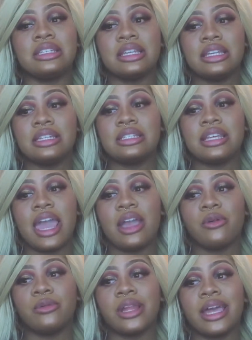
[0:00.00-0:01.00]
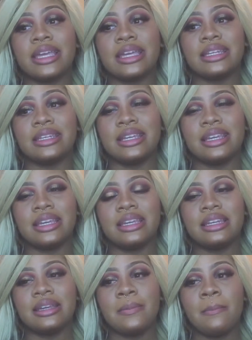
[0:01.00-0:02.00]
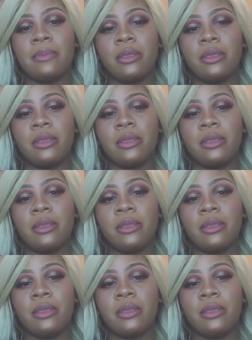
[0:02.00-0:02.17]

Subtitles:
didn't tangle like it did,